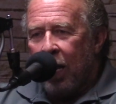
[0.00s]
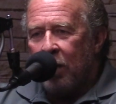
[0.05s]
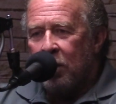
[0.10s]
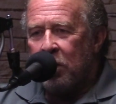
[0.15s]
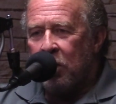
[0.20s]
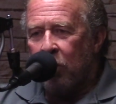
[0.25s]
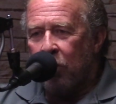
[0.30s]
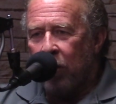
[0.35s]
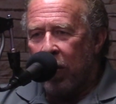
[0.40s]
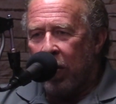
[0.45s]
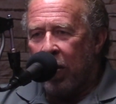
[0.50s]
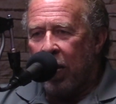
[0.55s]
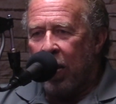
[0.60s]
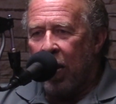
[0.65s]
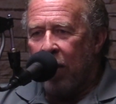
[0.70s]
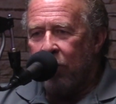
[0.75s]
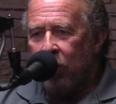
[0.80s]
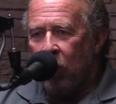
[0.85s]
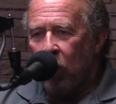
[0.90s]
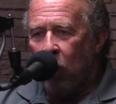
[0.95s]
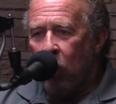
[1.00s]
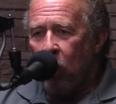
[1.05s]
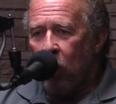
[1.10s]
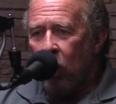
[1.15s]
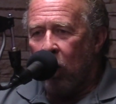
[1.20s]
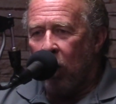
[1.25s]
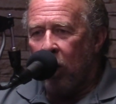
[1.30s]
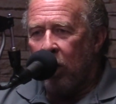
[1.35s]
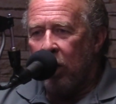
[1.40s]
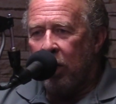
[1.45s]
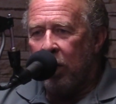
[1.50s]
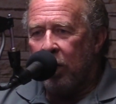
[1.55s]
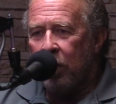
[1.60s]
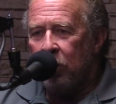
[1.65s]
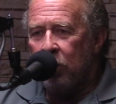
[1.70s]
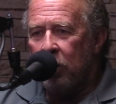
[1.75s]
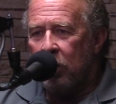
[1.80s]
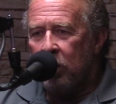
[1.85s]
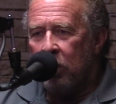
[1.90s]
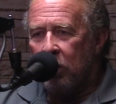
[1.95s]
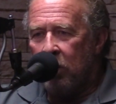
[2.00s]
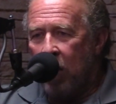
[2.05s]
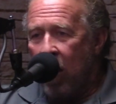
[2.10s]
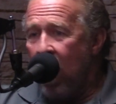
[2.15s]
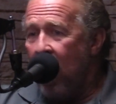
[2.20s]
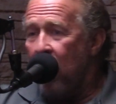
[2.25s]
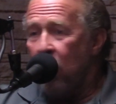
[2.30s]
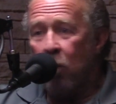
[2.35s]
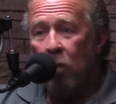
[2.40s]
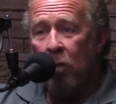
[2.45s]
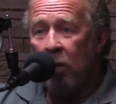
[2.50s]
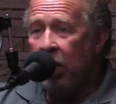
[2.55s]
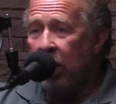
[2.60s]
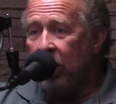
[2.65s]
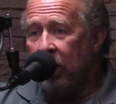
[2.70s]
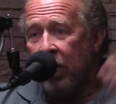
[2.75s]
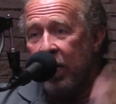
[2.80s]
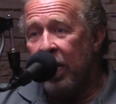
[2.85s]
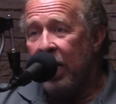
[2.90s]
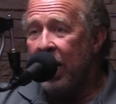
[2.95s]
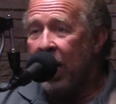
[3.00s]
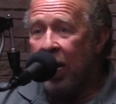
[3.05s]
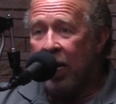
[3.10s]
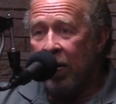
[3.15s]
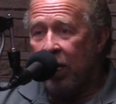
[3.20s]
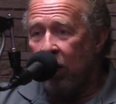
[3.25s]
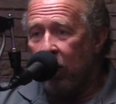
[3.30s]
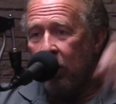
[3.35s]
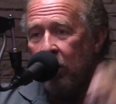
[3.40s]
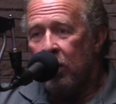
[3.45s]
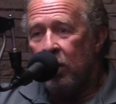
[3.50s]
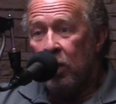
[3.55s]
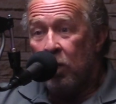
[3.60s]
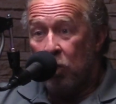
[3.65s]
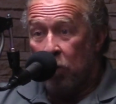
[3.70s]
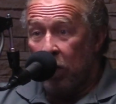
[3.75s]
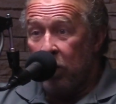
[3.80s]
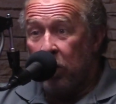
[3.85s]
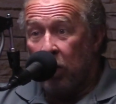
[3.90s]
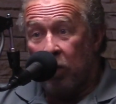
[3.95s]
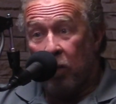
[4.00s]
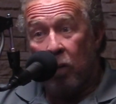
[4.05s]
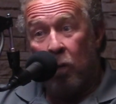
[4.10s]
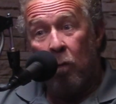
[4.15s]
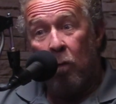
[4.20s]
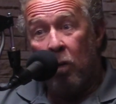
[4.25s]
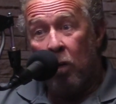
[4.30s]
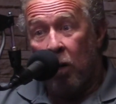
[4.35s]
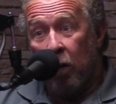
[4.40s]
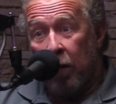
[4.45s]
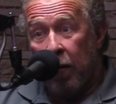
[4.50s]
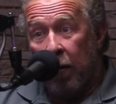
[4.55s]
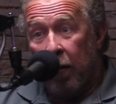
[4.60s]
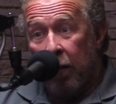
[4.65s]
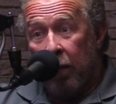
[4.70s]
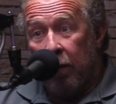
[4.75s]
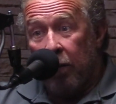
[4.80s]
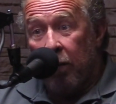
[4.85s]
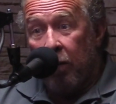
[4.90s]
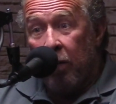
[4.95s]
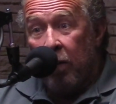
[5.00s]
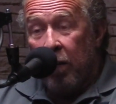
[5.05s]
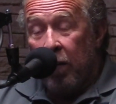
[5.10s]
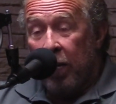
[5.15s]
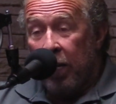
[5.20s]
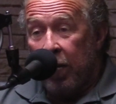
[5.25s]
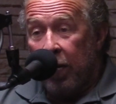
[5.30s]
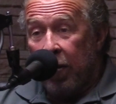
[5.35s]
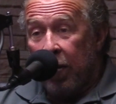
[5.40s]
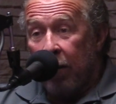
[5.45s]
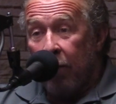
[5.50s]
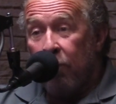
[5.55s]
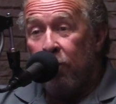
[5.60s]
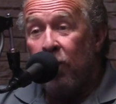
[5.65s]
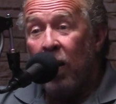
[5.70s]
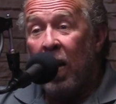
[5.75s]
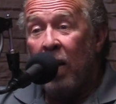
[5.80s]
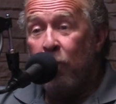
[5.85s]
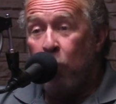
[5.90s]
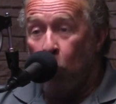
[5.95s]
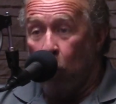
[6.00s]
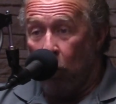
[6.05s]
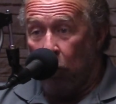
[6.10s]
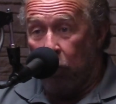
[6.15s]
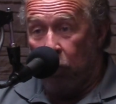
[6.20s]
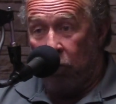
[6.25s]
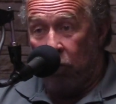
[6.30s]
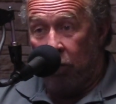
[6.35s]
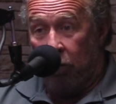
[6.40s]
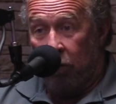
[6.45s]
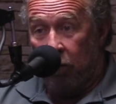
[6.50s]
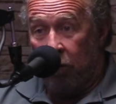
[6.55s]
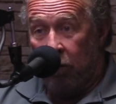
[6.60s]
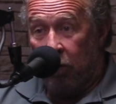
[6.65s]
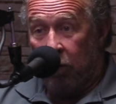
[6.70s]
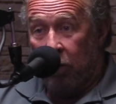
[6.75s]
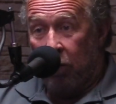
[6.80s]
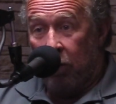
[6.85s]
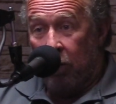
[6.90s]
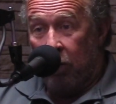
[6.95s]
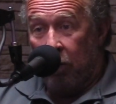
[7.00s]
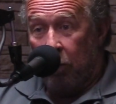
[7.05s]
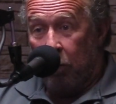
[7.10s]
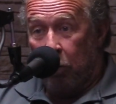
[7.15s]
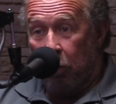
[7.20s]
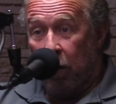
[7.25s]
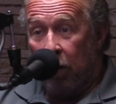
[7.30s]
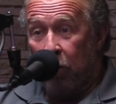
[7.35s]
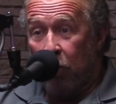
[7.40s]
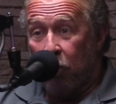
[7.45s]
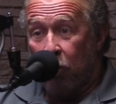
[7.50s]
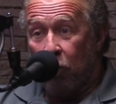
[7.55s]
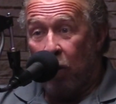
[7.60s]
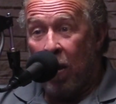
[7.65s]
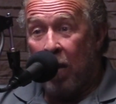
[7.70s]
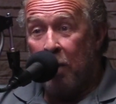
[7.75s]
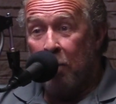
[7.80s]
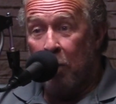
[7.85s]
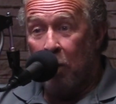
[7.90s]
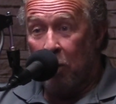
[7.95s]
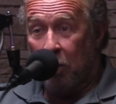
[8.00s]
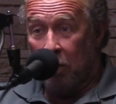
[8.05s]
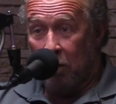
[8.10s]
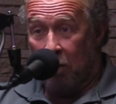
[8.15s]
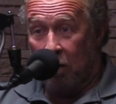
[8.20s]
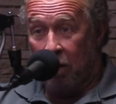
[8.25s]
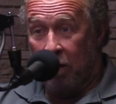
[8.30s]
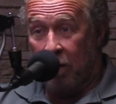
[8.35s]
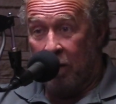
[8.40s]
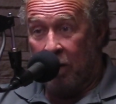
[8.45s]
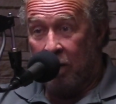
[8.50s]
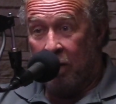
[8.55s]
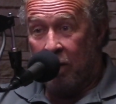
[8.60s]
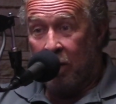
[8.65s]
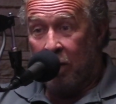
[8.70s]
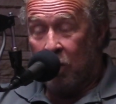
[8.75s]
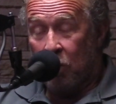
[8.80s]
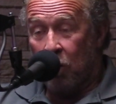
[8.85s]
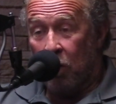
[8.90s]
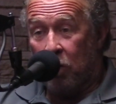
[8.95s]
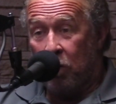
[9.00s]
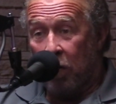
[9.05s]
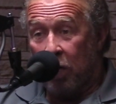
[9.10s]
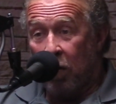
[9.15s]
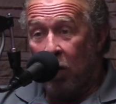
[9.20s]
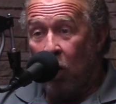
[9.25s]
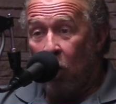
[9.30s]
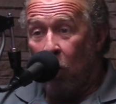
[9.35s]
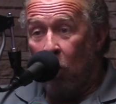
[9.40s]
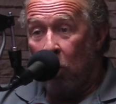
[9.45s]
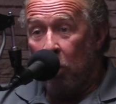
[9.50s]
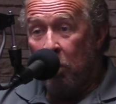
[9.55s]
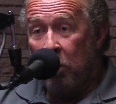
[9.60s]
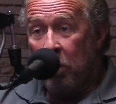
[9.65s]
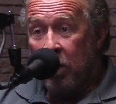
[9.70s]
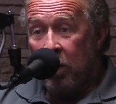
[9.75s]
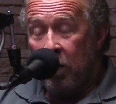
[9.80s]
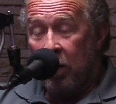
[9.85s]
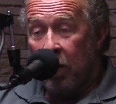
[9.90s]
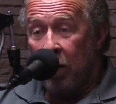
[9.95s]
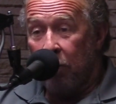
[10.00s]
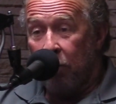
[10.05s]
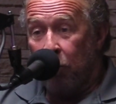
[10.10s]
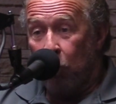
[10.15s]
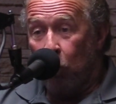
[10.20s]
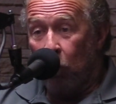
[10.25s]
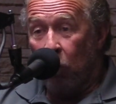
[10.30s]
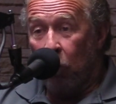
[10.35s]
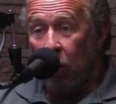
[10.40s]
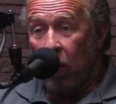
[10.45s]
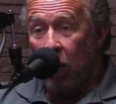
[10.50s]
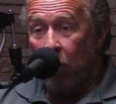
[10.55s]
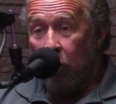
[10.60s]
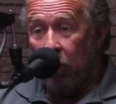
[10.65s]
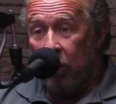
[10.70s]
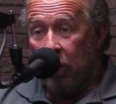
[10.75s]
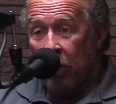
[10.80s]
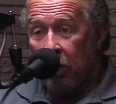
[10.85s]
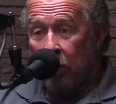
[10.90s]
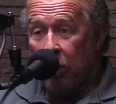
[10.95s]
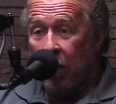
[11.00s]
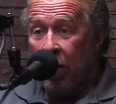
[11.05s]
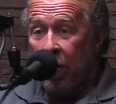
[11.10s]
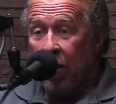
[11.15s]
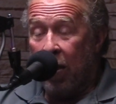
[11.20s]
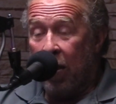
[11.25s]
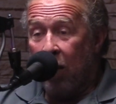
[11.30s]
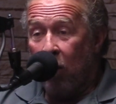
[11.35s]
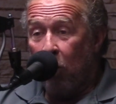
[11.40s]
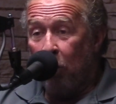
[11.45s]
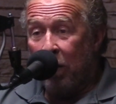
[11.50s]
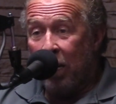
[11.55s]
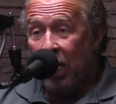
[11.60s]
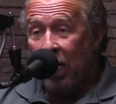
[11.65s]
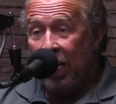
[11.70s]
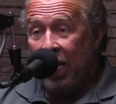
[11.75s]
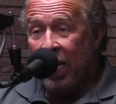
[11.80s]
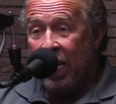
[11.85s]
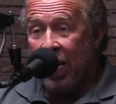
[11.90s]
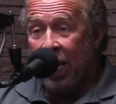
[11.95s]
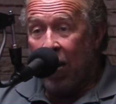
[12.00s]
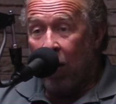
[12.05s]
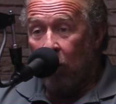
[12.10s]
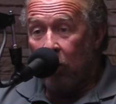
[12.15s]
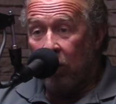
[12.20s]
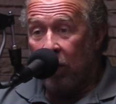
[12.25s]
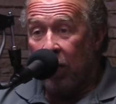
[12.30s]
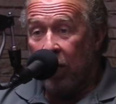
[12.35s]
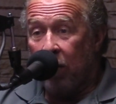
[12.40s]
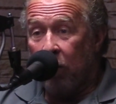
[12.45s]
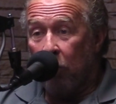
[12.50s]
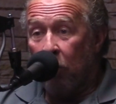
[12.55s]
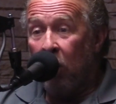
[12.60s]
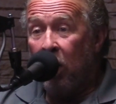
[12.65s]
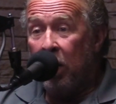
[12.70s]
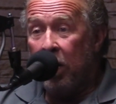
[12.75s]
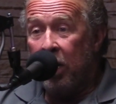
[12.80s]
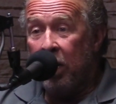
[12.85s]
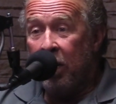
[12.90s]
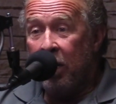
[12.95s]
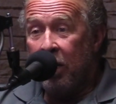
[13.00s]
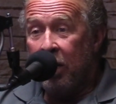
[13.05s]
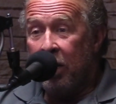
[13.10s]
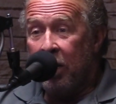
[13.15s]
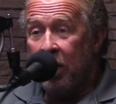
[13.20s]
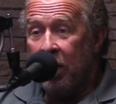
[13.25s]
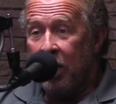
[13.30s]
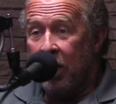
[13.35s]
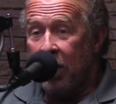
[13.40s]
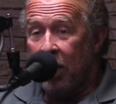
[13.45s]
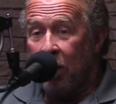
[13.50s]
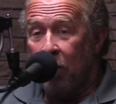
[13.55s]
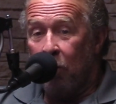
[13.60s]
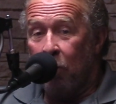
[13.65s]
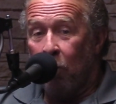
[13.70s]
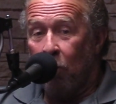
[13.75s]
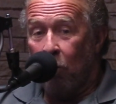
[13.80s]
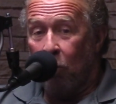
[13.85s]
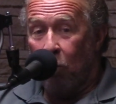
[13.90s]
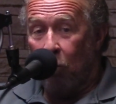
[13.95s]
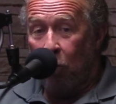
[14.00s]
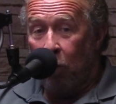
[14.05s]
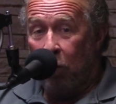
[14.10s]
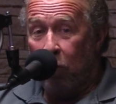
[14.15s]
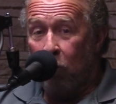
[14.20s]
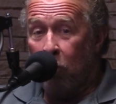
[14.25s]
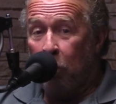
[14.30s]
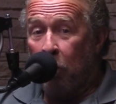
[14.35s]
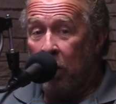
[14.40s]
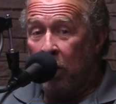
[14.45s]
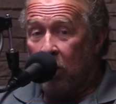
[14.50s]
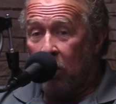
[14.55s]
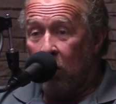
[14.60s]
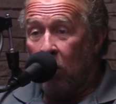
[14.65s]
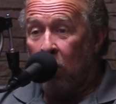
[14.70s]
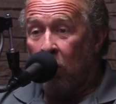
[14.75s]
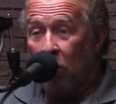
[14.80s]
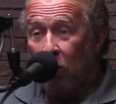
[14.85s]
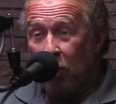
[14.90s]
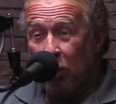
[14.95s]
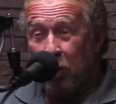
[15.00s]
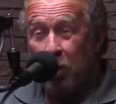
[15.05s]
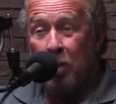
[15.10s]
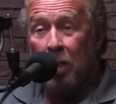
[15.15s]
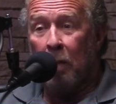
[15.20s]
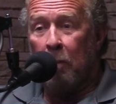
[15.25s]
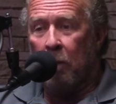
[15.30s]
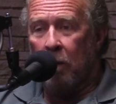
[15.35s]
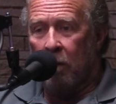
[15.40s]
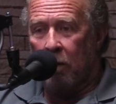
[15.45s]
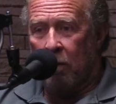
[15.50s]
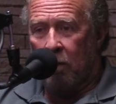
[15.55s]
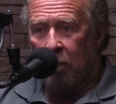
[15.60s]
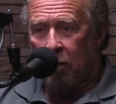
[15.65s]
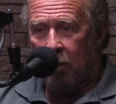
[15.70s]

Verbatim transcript: asked her if I could have the go-kart, and she said, yeah, go ahead, get it out of here. So I took the go-kart out of there, and it had a 5-horse Briggs & Stratton motor on. Nice. So I took it home and fooled around with it, and my dad helped me clean it out and get it running, and we spent the whole summer